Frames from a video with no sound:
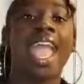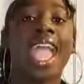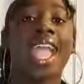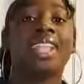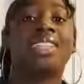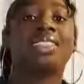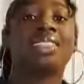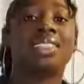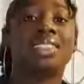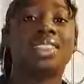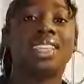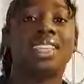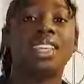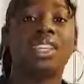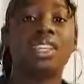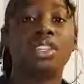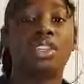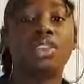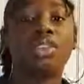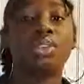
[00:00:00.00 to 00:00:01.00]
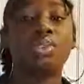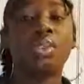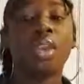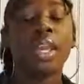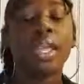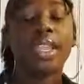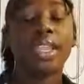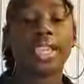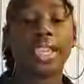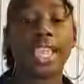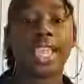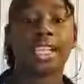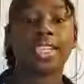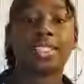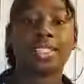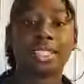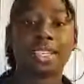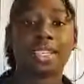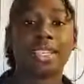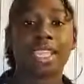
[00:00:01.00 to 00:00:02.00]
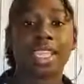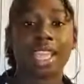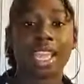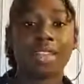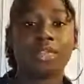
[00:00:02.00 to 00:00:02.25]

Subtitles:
and see you next Sunday